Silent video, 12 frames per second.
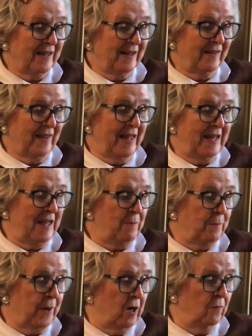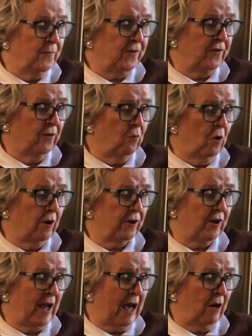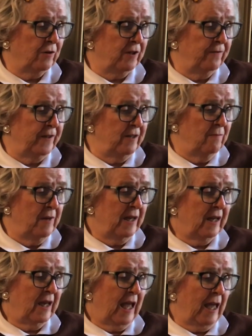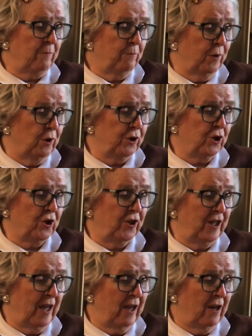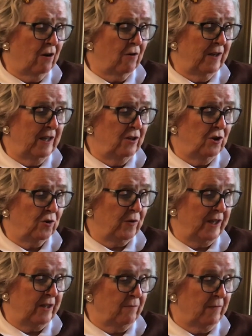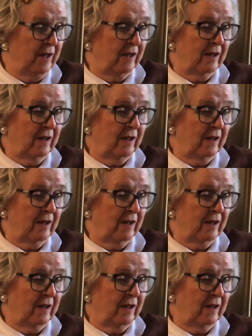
Then he pumped the water out of him and pushed the air into him,